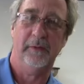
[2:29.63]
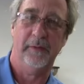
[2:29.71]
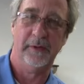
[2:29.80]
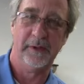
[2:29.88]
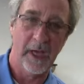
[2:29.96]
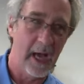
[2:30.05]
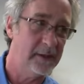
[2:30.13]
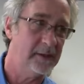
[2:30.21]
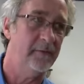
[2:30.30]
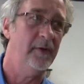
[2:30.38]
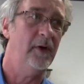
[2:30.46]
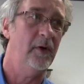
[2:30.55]
the size
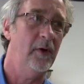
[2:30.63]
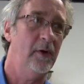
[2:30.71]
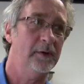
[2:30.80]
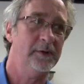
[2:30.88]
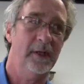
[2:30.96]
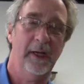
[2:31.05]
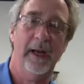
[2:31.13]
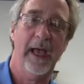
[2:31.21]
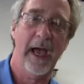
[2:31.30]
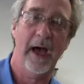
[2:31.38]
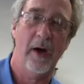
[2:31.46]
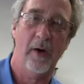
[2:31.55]
of the holes, and
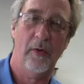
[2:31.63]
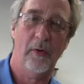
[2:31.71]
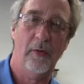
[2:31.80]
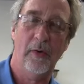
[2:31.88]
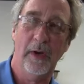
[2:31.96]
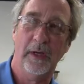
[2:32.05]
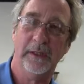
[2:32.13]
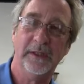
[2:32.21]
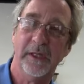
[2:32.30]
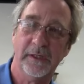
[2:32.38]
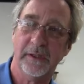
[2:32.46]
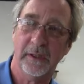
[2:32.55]
how
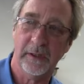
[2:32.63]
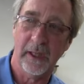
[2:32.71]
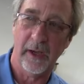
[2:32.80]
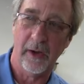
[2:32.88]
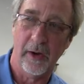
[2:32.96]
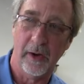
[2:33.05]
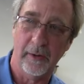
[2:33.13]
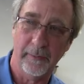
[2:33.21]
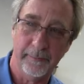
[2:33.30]
consistent they are.